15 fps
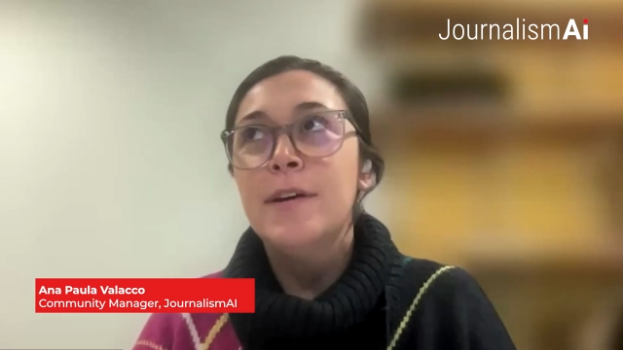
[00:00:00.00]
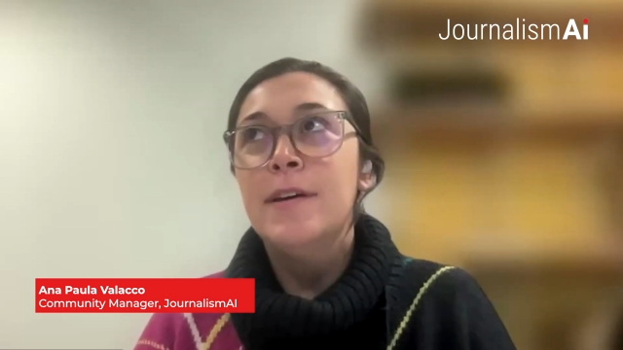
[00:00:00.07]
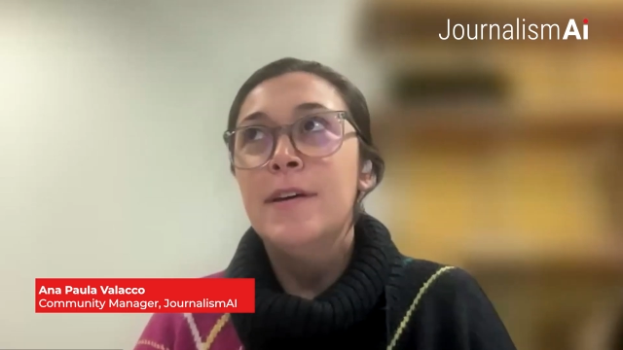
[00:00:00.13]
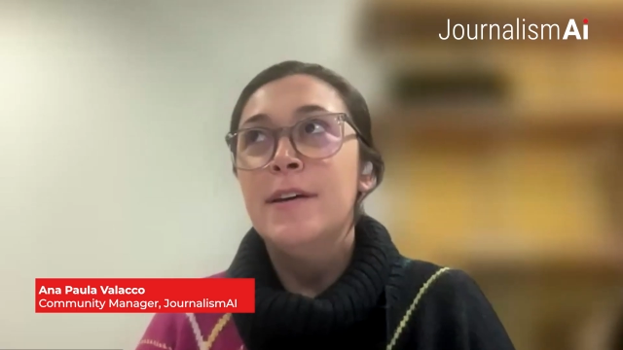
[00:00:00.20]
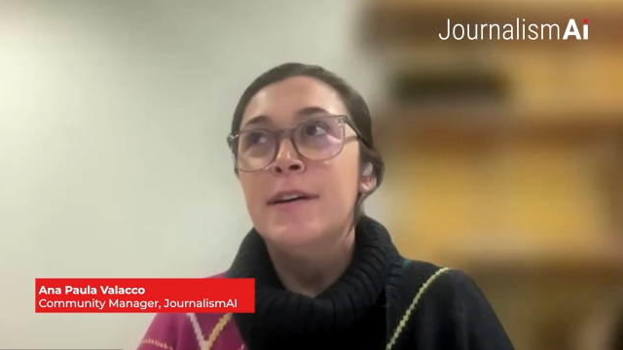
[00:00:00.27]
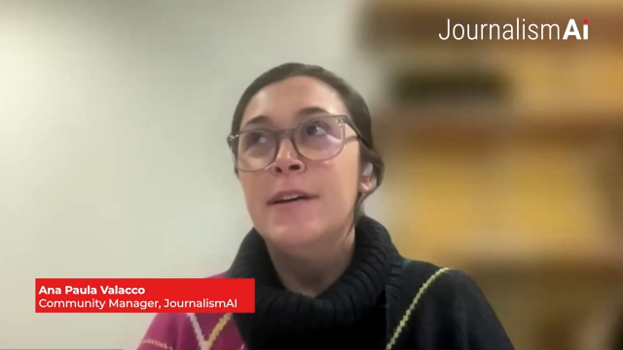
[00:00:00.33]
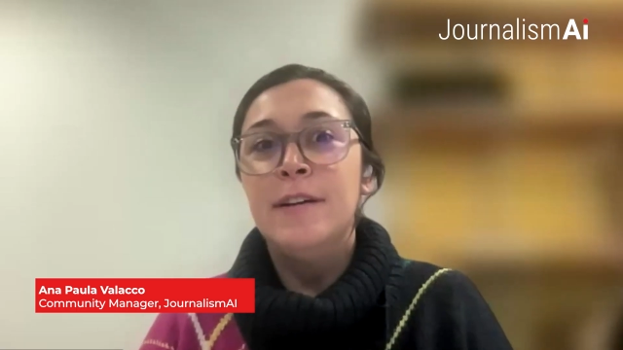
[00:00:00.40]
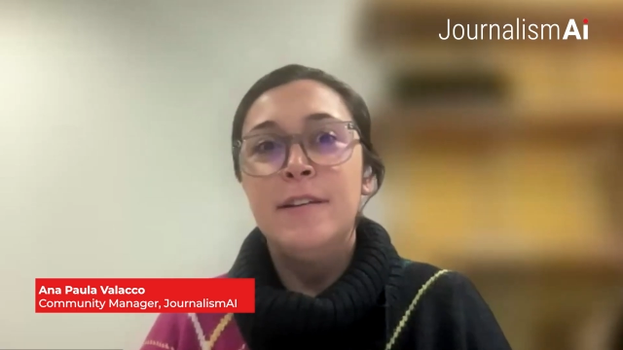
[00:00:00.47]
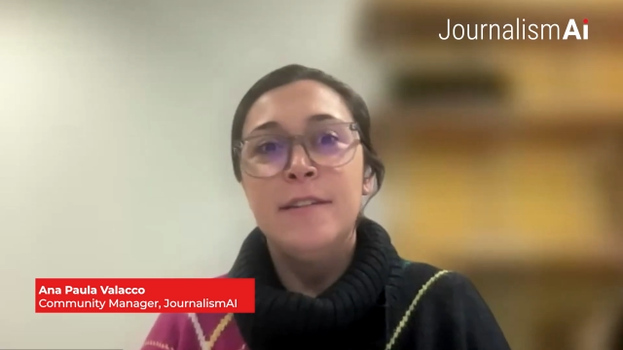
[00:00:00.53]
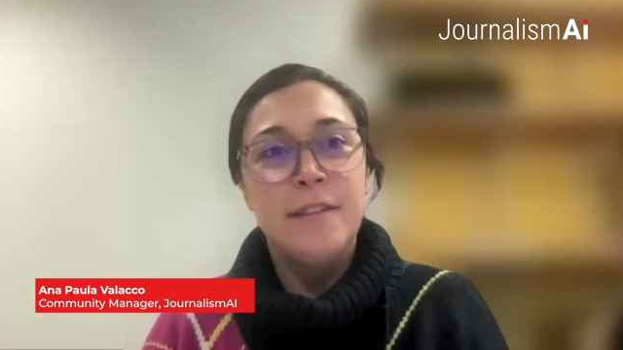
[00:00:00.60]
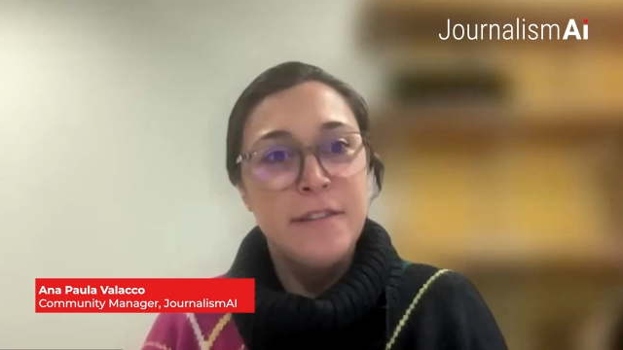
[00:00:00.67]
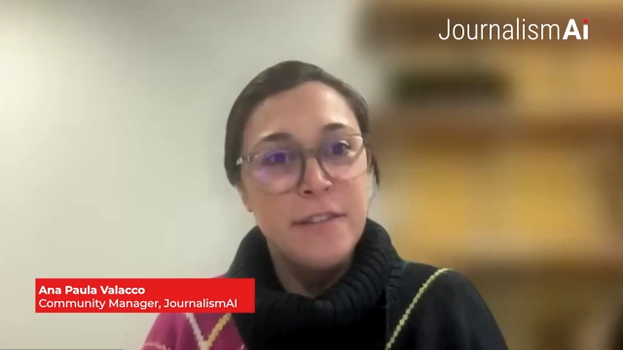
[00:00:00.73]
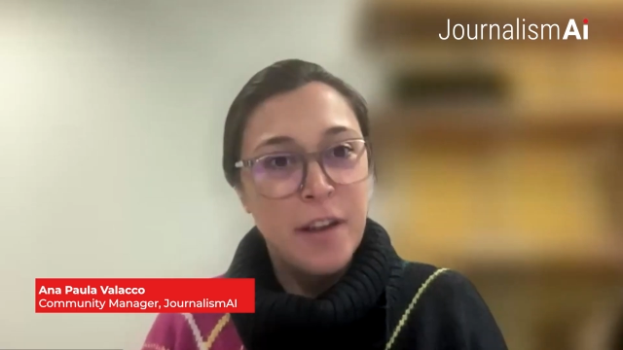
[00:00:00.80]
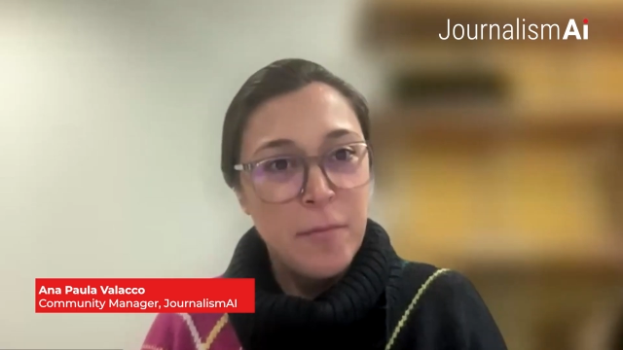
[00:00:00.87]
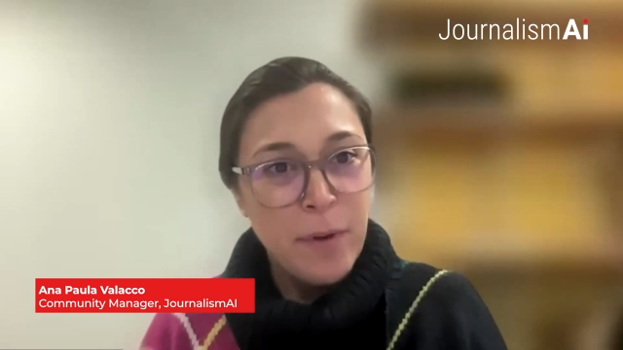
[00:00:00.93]
it's
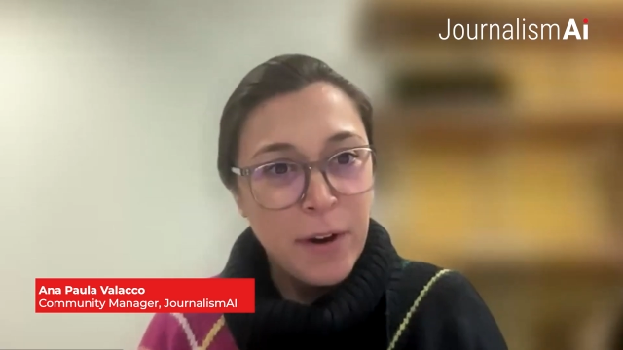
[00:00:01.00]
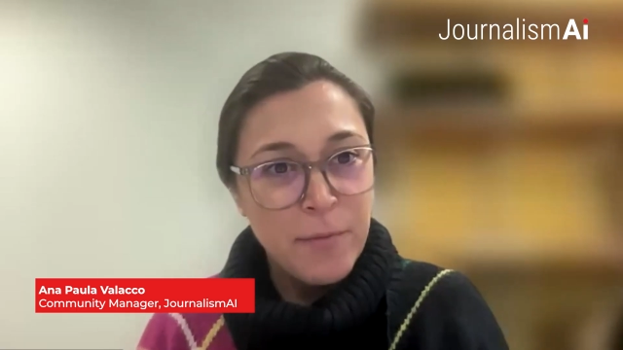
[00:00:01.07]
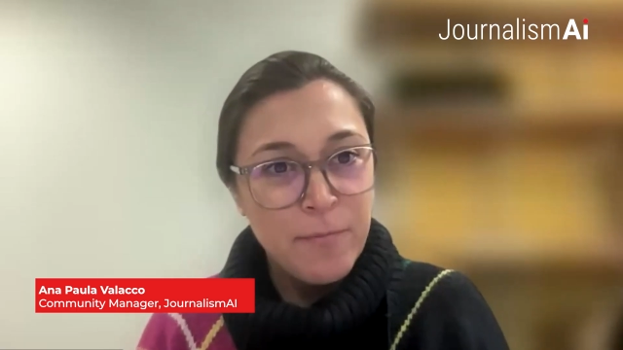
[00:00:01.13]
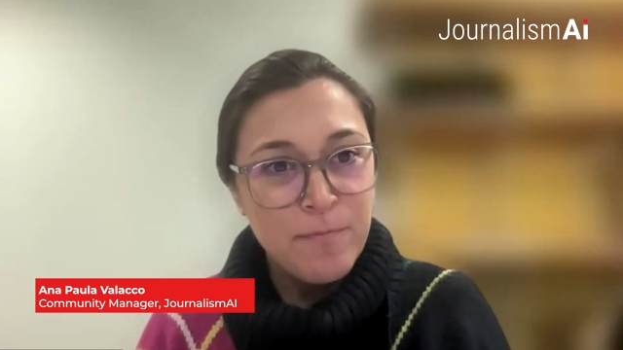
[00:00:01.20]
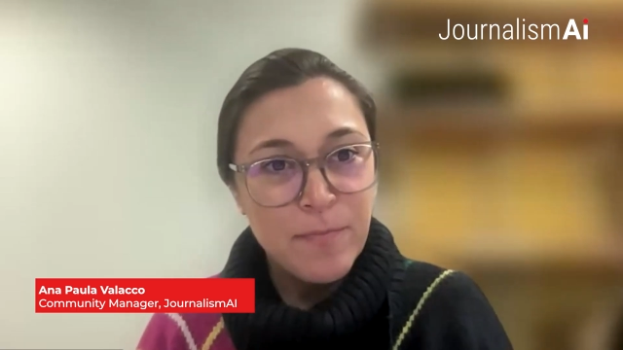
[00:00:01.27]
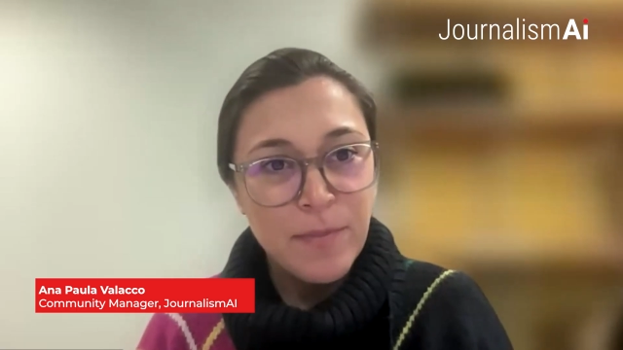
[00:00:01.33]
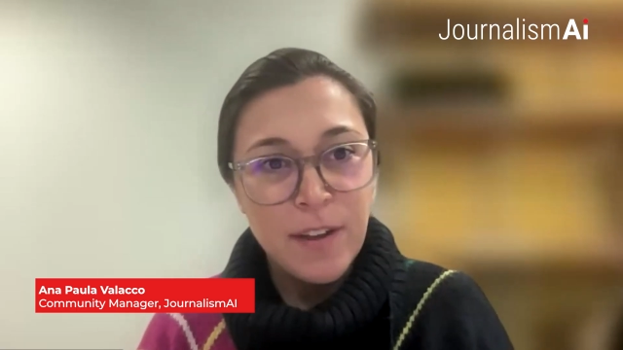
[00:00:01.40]
December